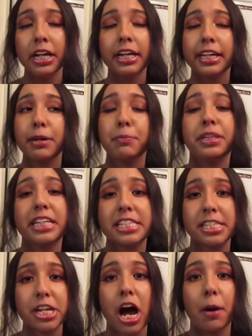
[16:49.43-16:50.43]
can please
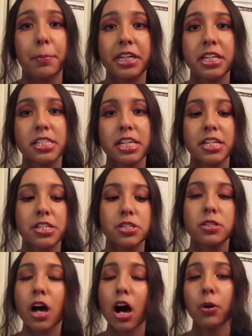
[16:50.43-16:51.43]
stop, because it is
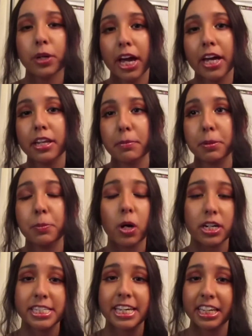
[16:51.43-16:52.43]
not okay that people are
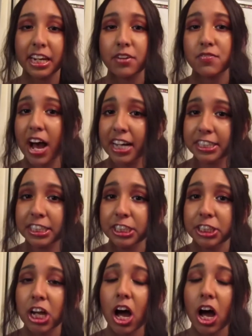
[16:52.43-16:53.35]
taking advantage